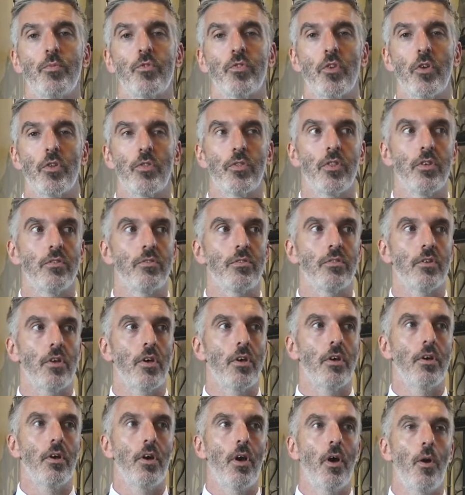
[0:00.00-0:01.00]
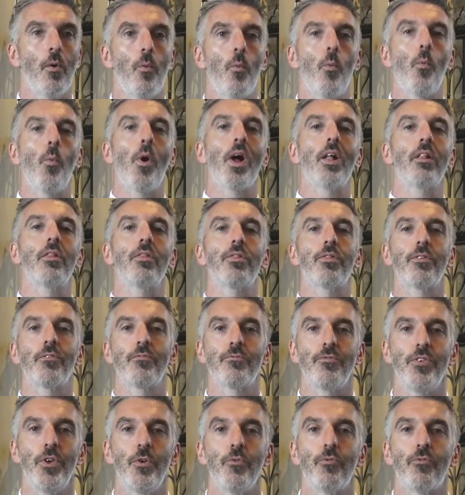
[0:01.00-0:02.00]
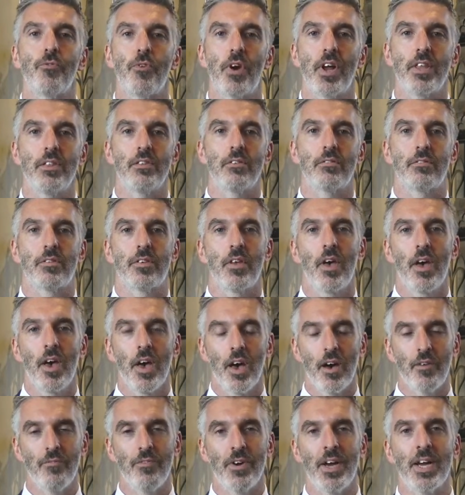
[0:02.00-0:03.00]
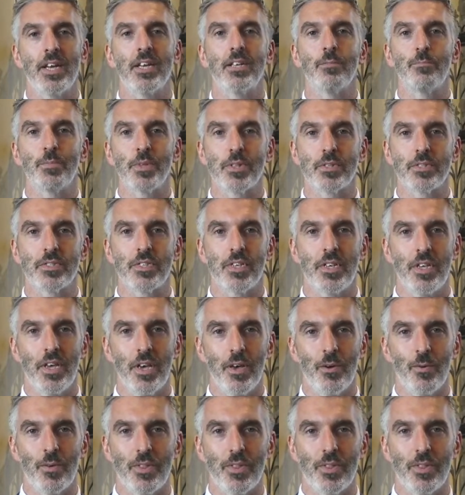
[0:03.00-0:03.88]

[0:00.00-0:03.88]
so there's a wealth of new friends available to you,